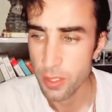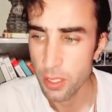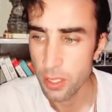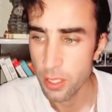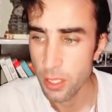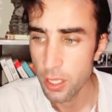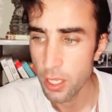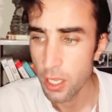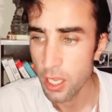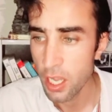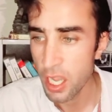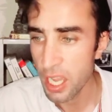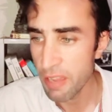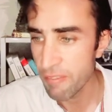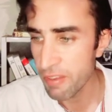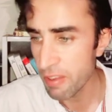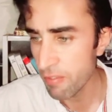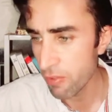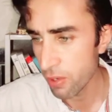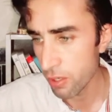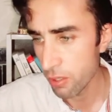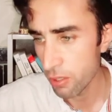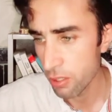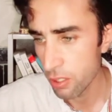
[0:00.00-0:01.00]

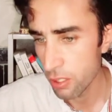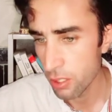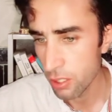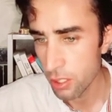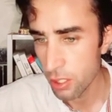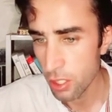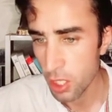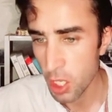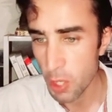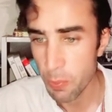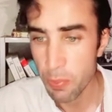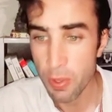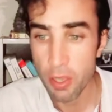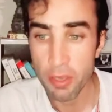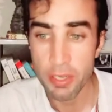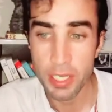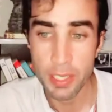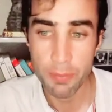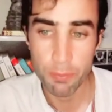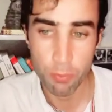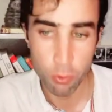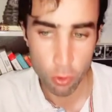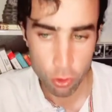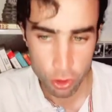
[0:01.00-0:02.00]
However, upon
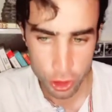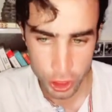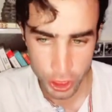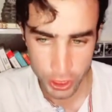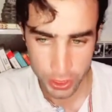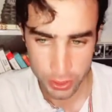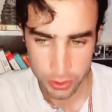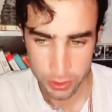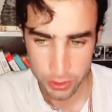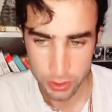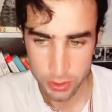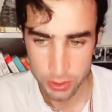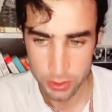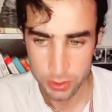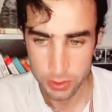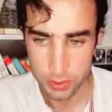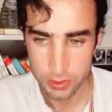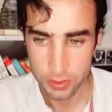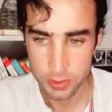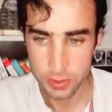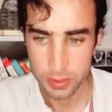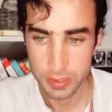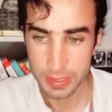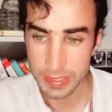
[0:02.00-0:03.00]
approaching,
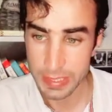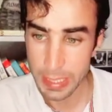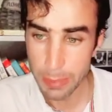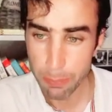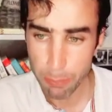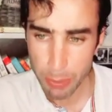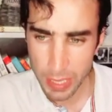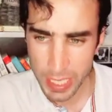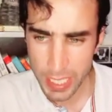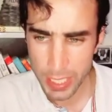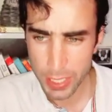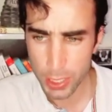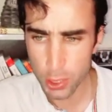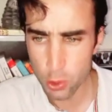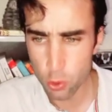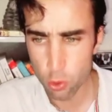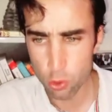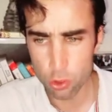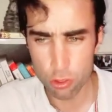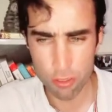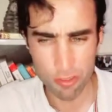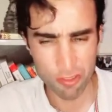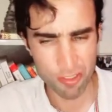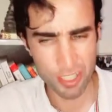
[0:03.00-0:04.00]
they play, go
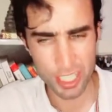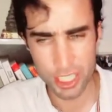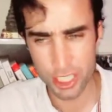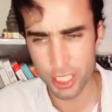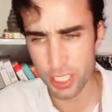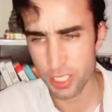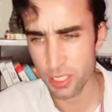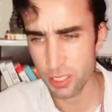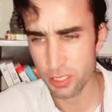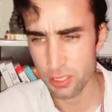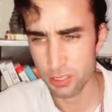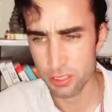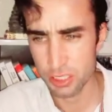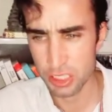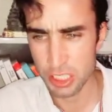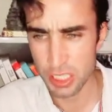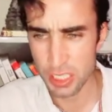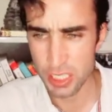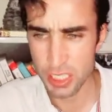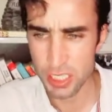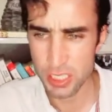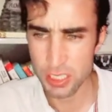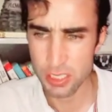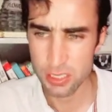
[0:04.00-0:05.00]
to fishing,
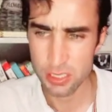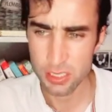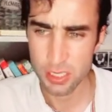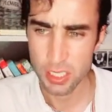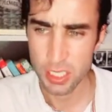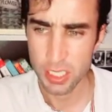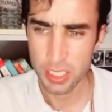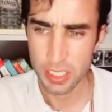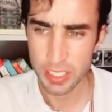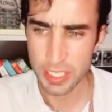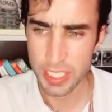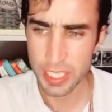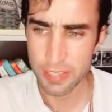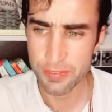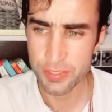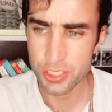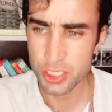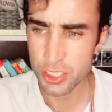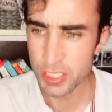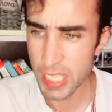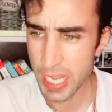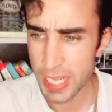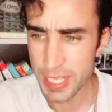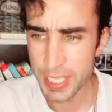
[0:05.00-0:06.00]
Jalil gives
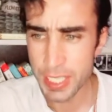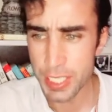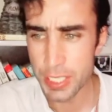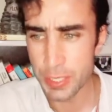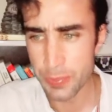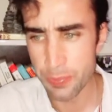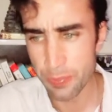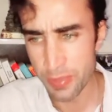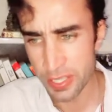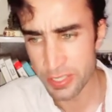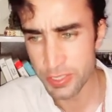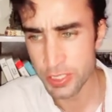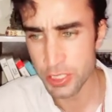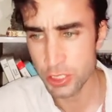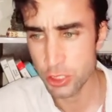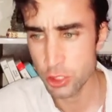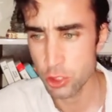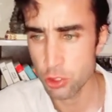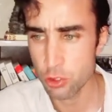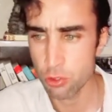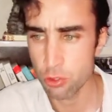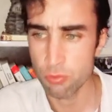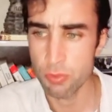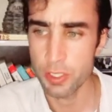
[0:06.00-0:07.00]
tiny presents
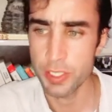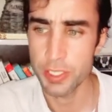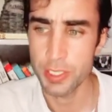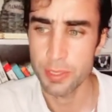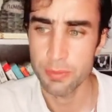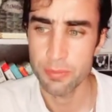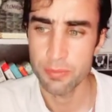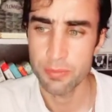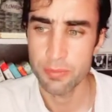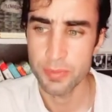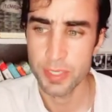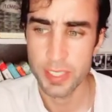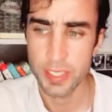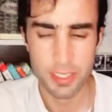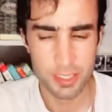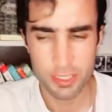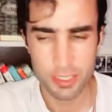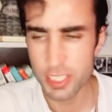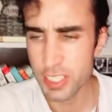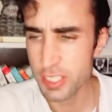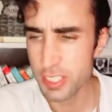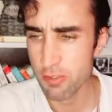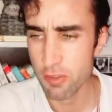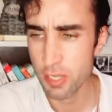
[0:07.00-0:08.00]
to Mariam,
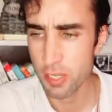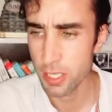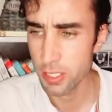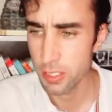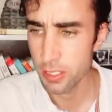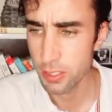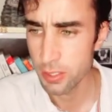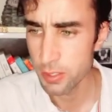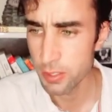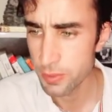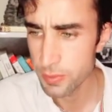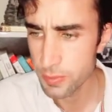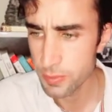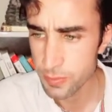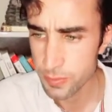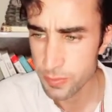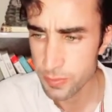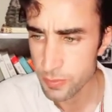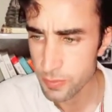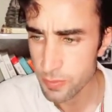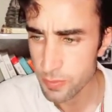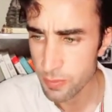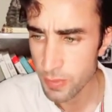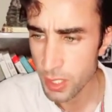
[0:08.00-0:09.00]
etc.
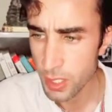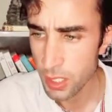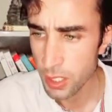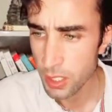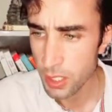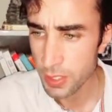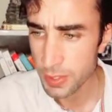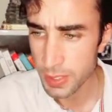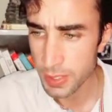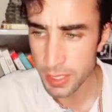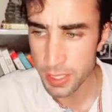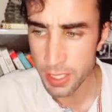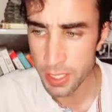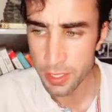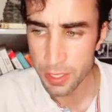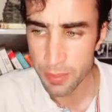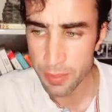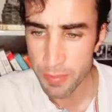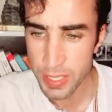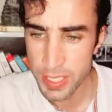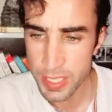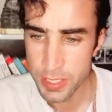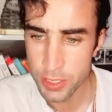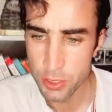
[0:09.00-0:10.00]
Nana
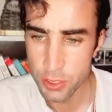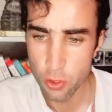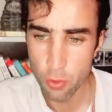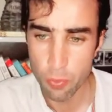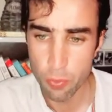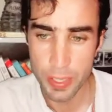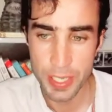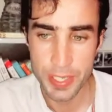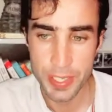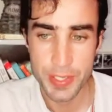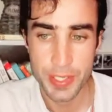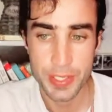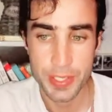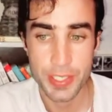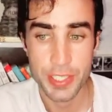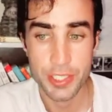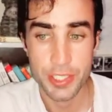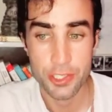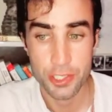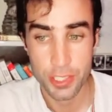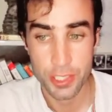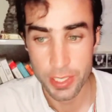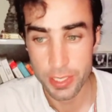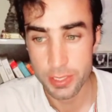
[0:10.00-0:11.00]
remains obedient and
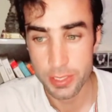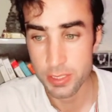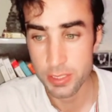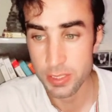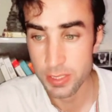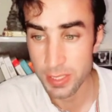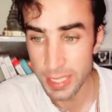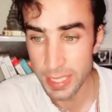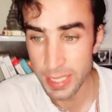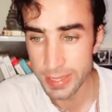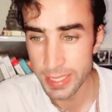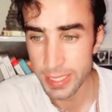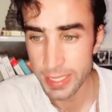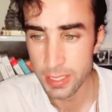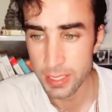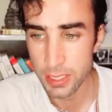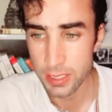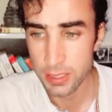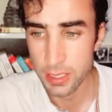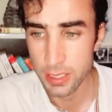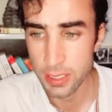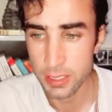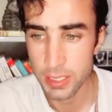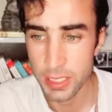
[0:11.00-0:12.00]
shares nothing
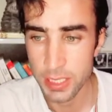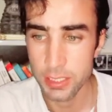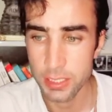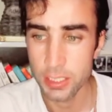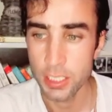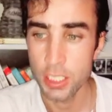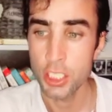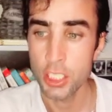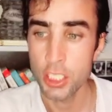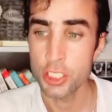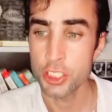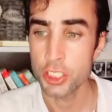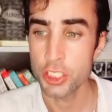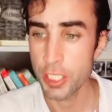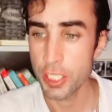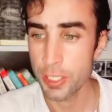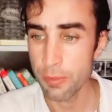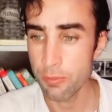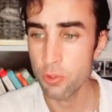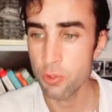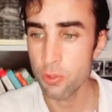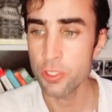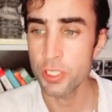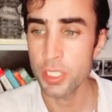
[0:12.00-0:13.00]
other than
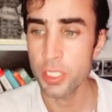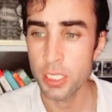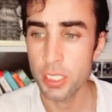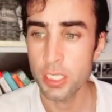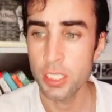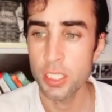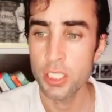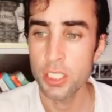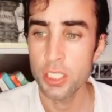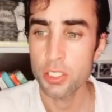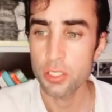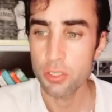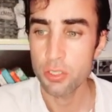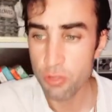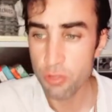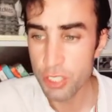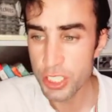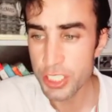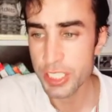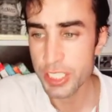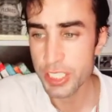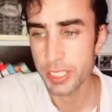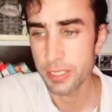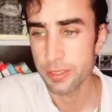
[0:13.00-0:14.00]
ceremonial
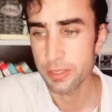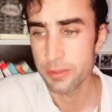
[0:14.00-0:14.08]
greeting.